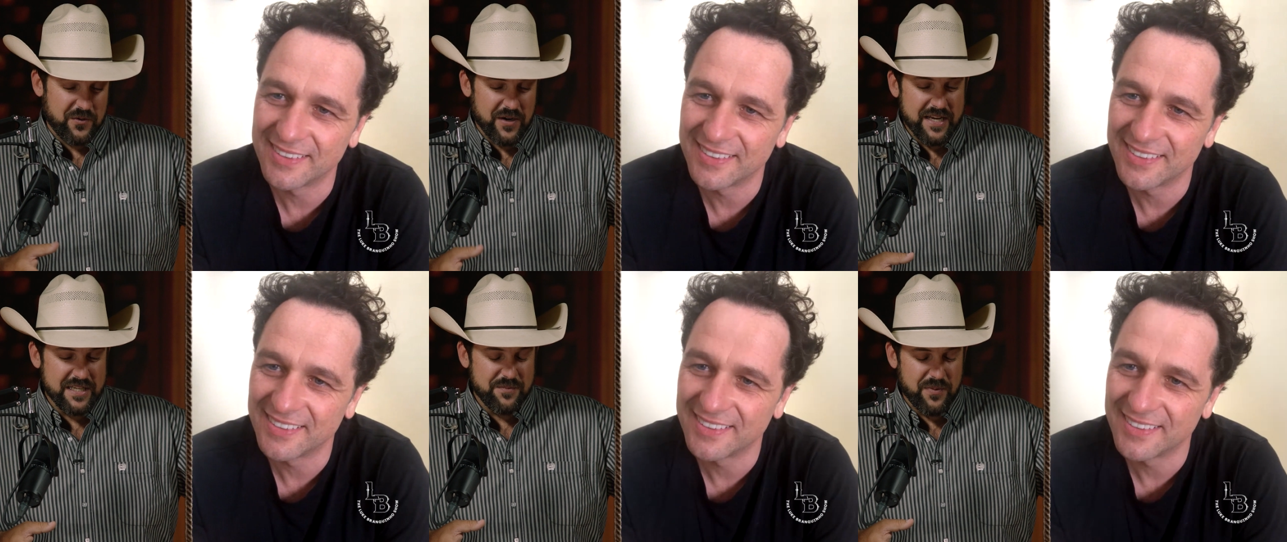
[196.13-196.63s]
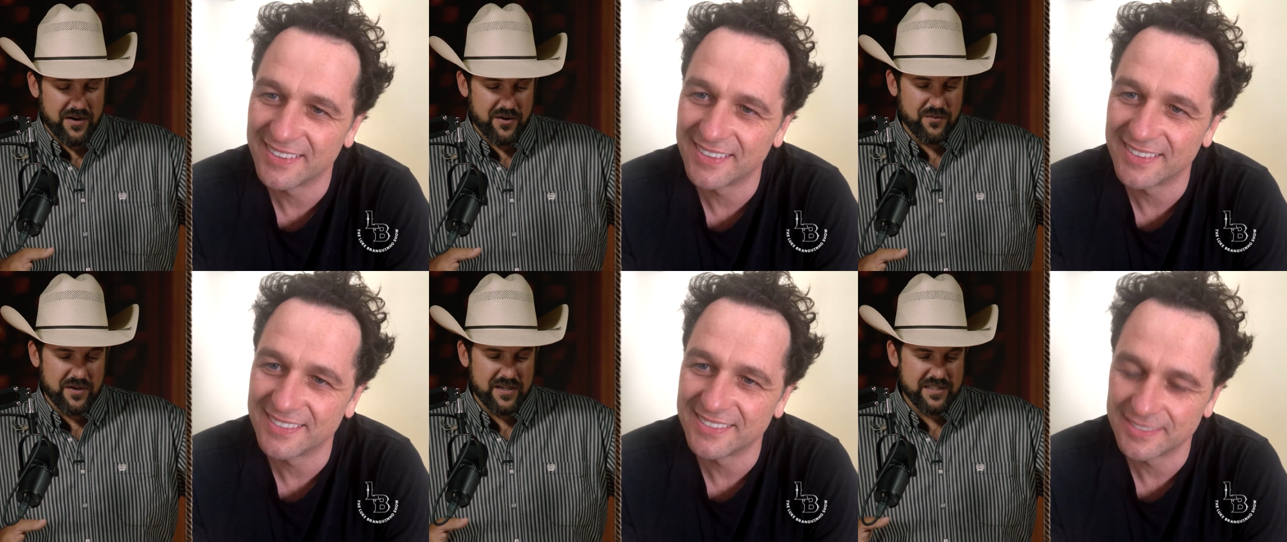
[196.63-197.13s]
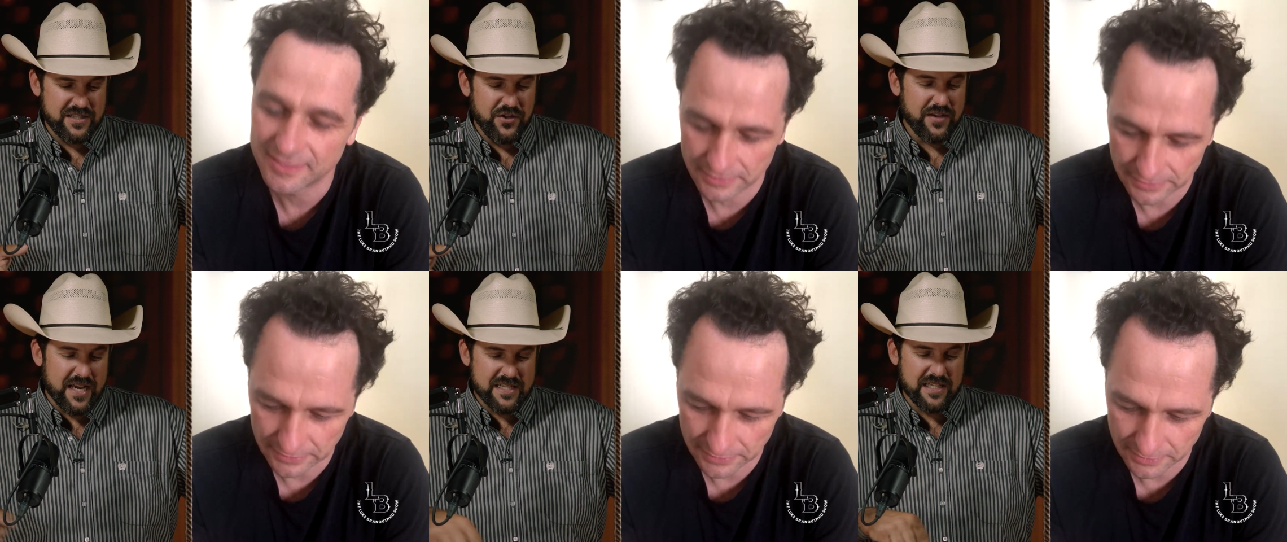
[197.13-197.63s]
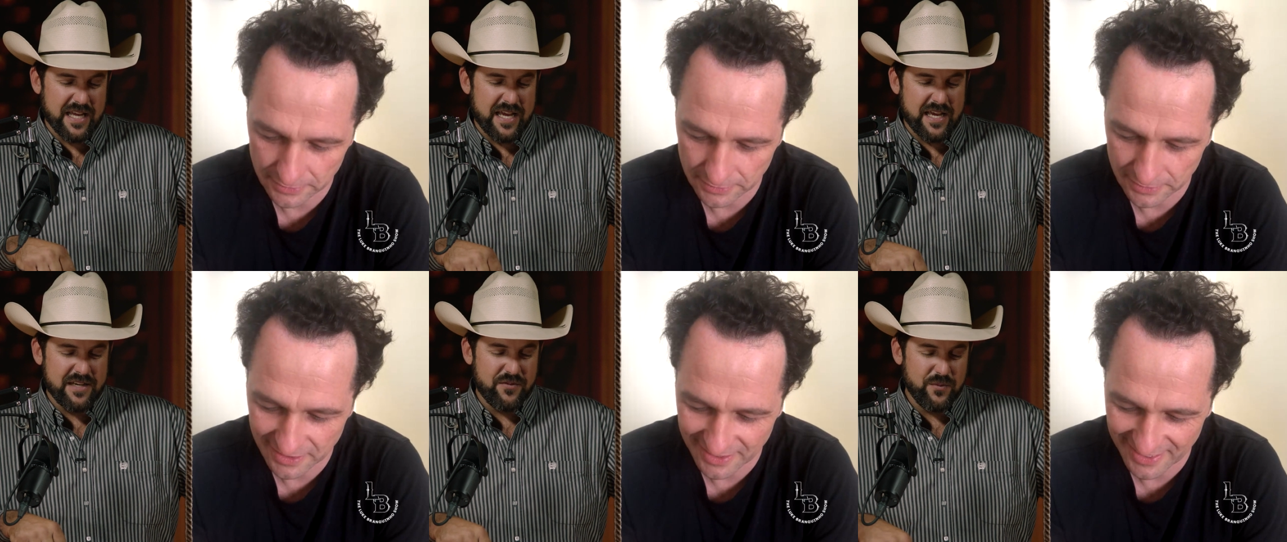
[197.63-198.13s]
Speaker 1: crazy part was, you guys
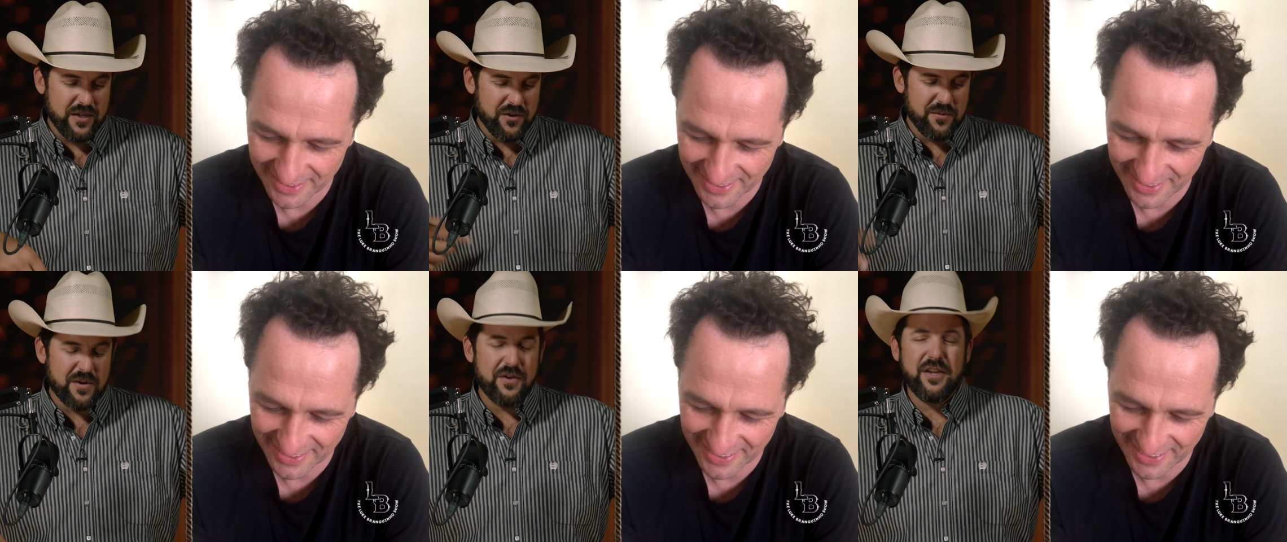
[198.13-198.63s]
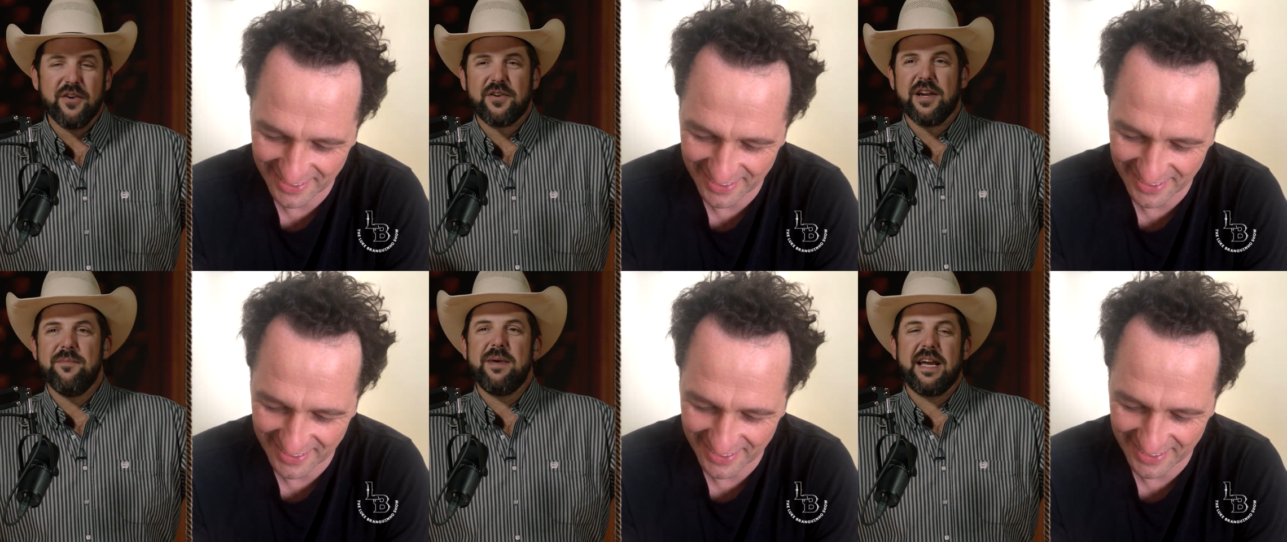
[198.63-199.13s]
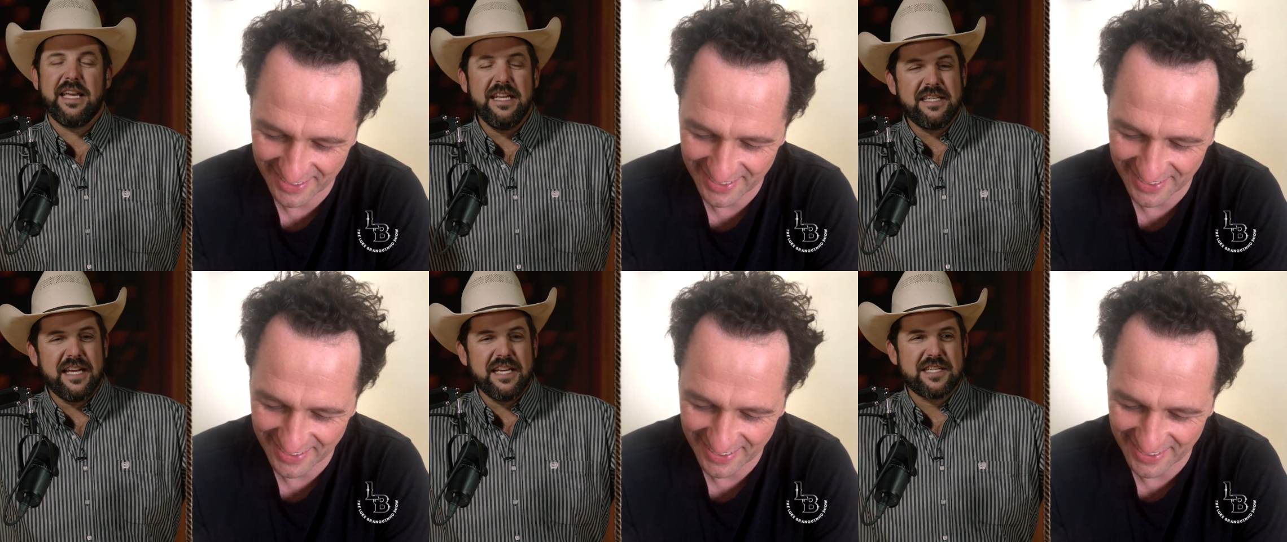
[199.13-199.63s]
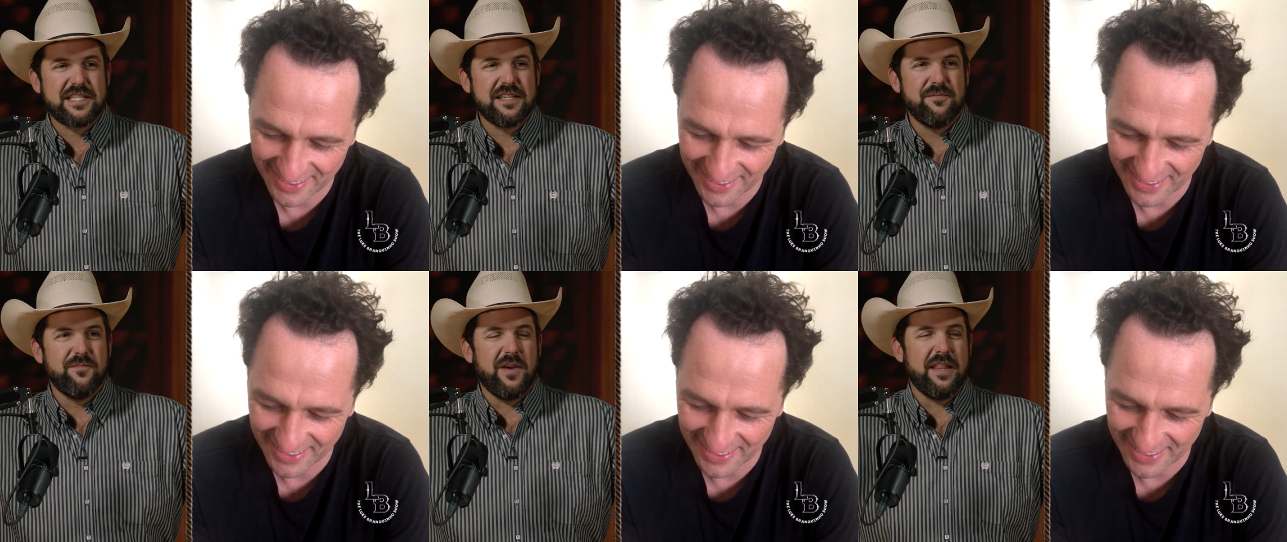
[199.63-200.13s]
land, we go to the rodeo, come back. He takes,
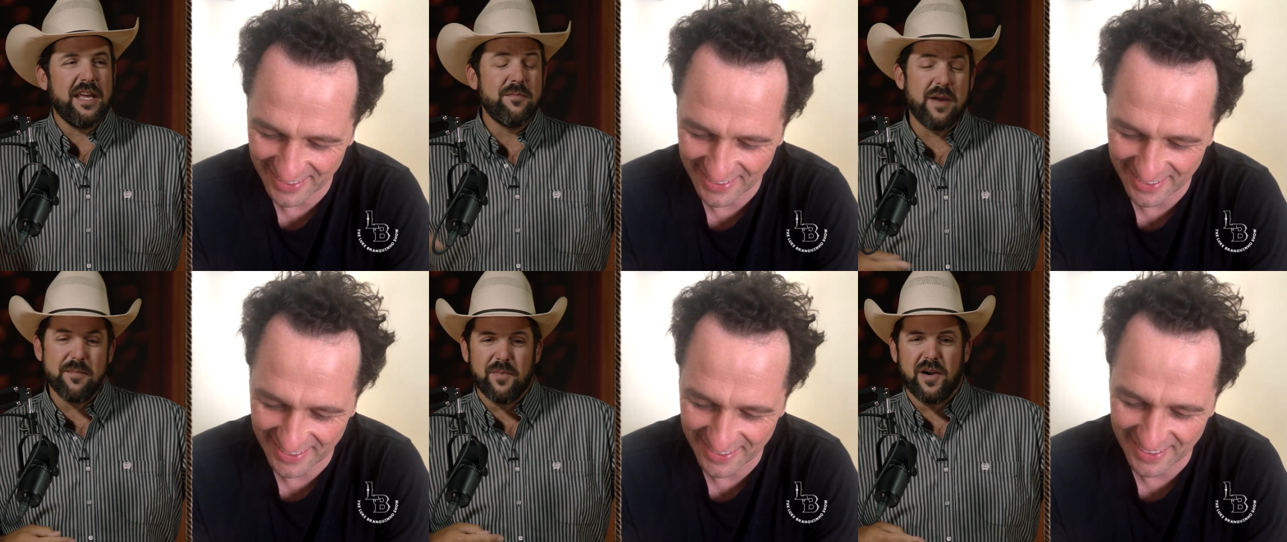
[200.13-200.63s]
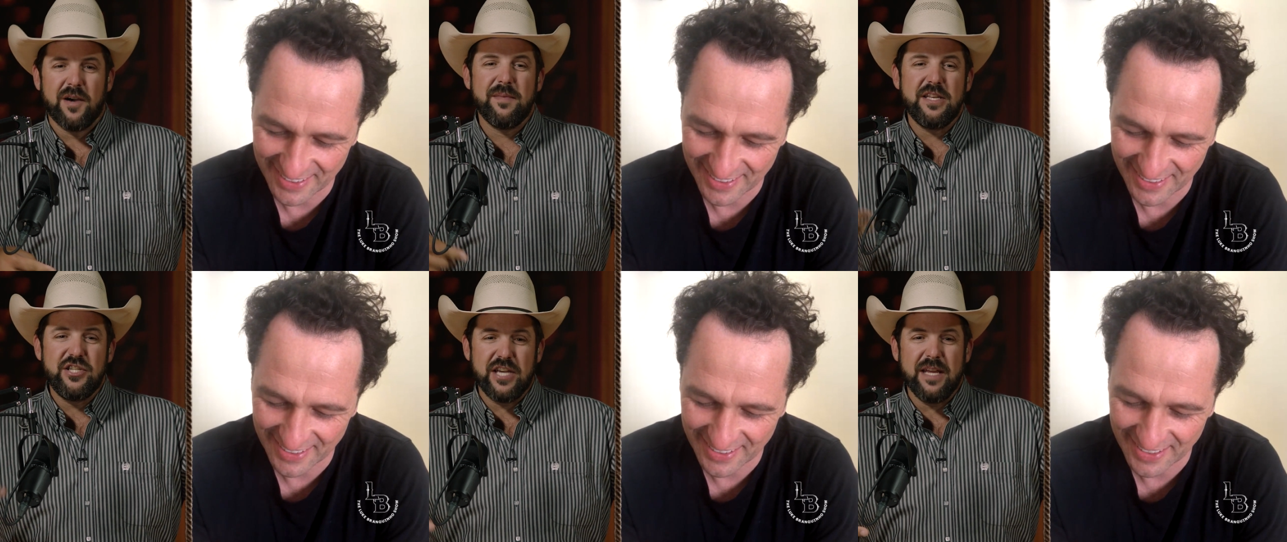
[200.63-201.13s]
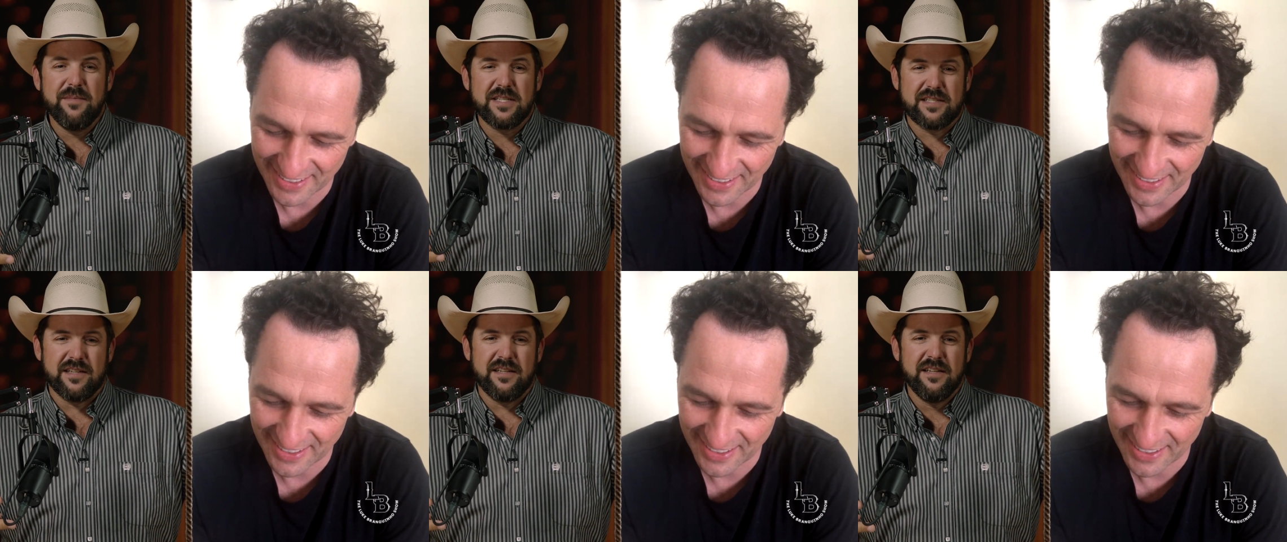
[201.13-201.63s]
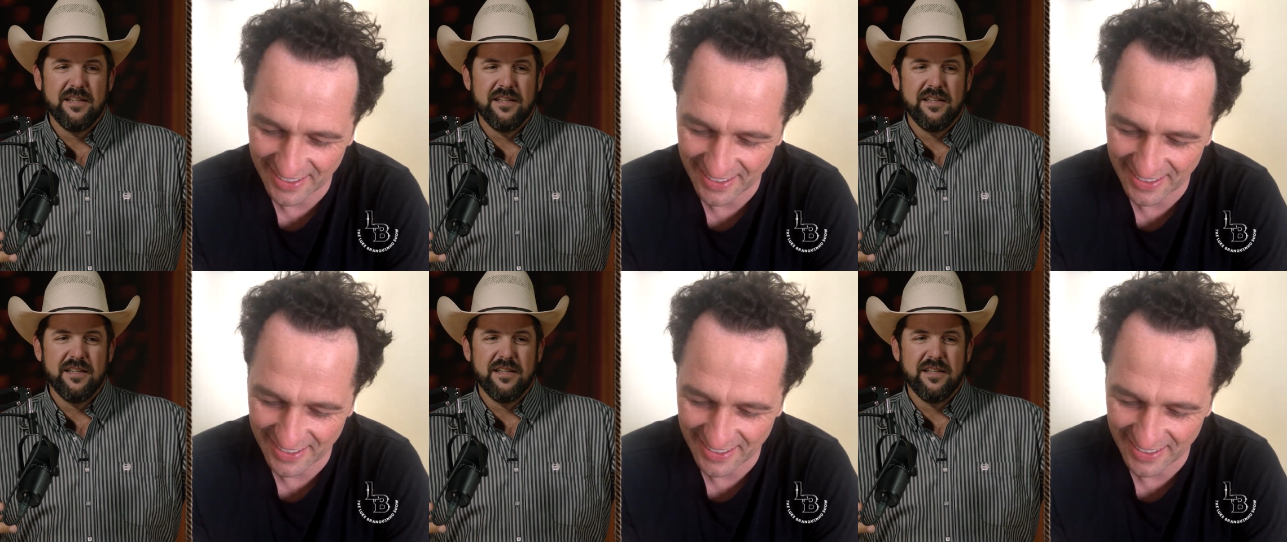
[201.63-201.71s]
I think, my mom and Jamison